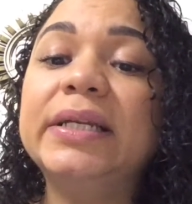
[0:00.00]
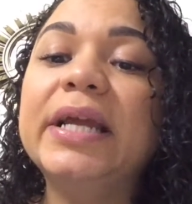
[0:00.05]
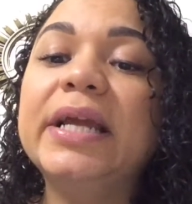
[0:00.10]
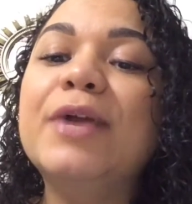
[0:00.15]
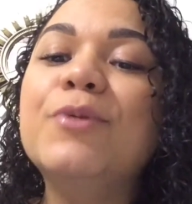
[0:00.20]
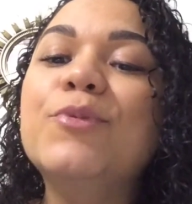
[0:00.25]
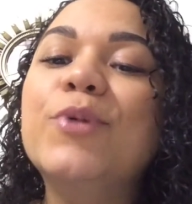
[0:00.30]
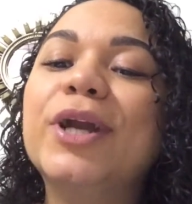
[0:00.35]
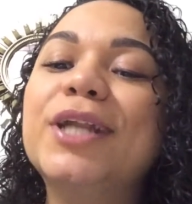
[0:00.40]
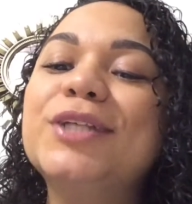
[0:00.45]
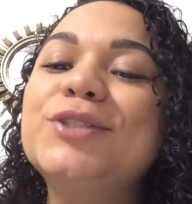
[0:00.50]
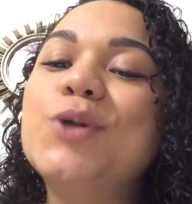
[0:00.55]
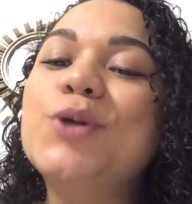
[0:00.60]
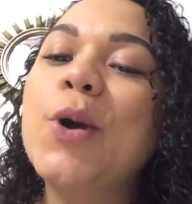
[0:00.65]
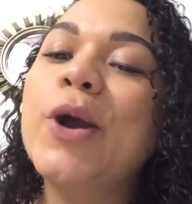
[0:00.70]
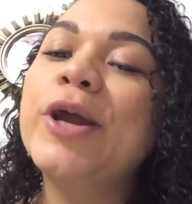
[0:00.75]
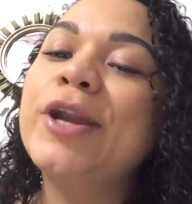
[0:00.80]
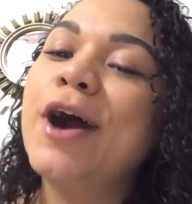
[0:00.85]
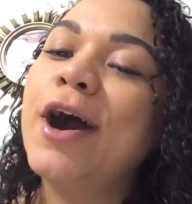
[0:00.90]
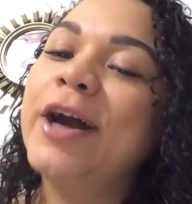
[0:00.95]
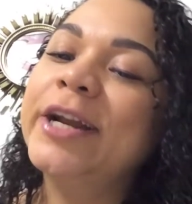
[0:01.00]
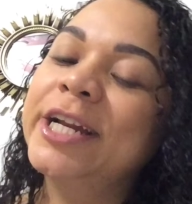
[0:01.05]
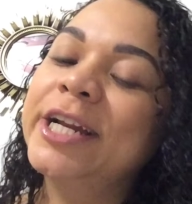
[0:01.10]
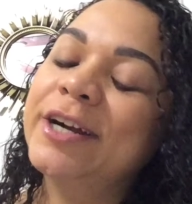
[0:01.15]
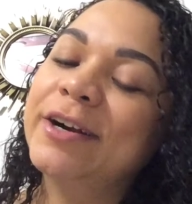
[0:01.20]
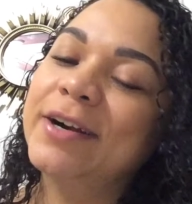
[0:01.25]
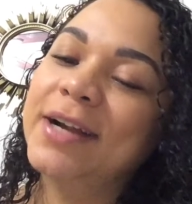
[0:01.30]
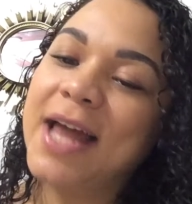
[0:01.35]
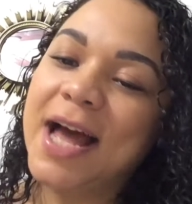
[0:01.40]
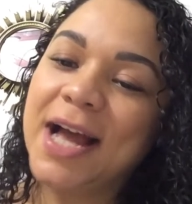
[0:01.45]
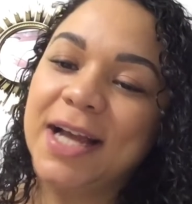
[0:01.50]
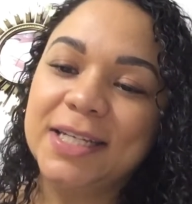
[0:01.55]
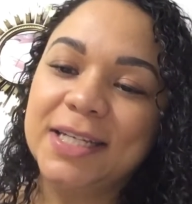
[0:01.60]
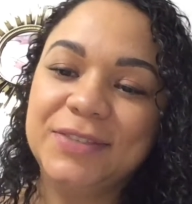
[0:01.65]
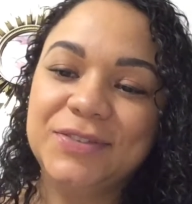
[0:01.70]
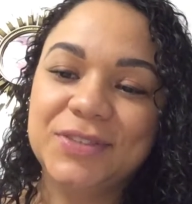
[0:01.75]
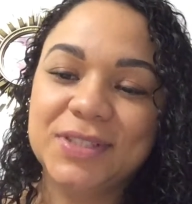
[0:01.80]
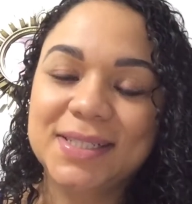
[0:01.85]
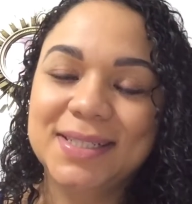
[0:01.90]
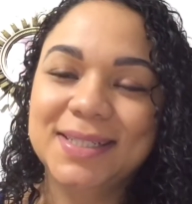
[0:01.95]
in what is going on in our lives.